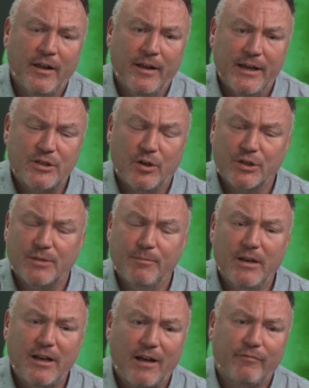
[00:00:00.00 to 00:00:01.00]
He's got
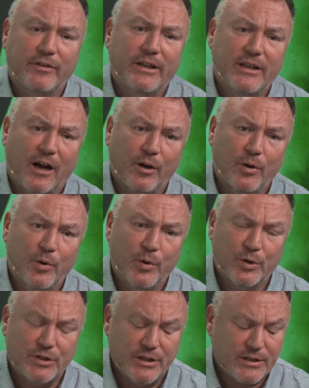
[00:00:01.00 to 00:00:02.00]
some lovely young
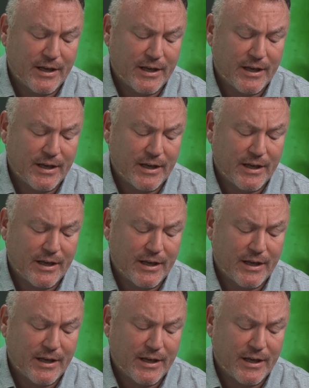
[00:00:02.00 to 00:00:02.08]
horses.